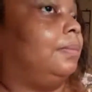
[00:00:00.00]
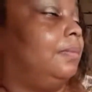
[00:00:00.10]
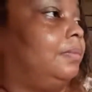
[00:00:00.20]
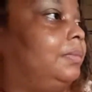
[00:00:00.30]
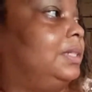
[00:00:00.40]

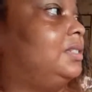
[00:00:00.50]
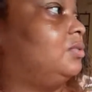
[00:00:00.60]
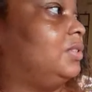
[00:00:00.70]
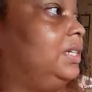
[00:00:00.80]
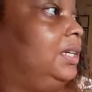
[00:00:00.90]
This is
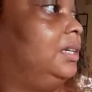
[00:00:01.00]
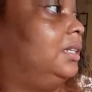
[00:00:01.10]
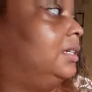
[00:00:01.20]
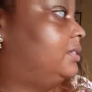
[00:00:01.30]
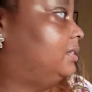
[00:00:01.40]

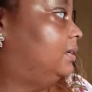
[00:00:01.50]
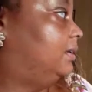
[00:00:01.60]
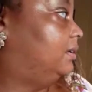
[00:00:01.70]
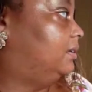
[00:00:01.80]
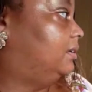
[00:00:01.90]
ridiculous,
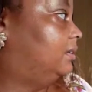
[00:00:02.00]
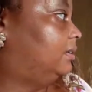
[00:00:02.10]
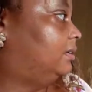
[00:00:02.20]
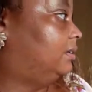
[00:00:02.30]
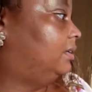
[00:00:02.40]

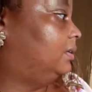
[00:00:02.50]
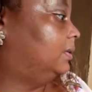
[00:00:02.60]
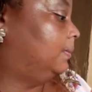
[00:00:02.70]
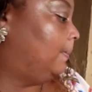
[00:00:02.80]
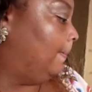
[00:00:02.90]
you know.
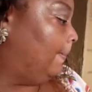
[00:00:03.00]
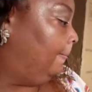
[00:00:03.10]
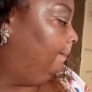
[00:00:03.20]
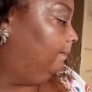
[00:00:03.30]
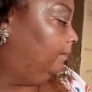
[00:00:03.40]

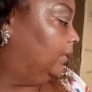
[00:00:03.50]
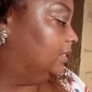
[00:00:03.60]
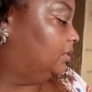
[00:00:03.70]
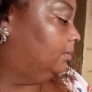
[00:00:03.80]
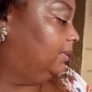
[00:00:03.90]
That's all
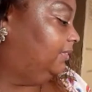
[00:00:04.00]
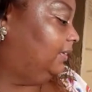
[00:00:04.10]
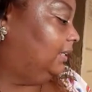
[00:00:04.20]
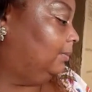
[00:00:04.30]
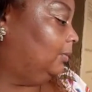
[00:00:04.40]
me feel
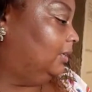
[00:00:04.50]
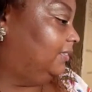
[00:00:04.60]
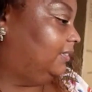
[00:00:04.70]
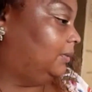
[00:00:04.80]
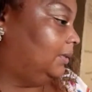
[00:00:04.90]
like
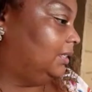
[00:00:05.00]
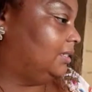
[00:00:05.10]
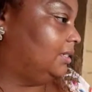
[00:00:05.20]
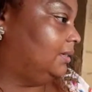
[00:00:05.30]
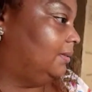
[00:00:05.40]
more for do
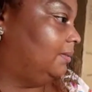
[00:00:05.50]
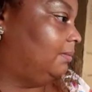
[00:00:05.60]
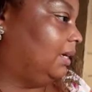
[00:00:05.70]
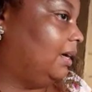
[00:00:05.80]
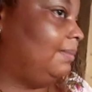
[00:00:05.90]
it
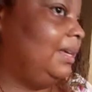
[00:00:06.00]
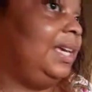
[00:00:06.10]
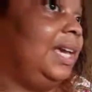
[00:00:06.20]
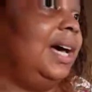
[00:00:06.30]
because me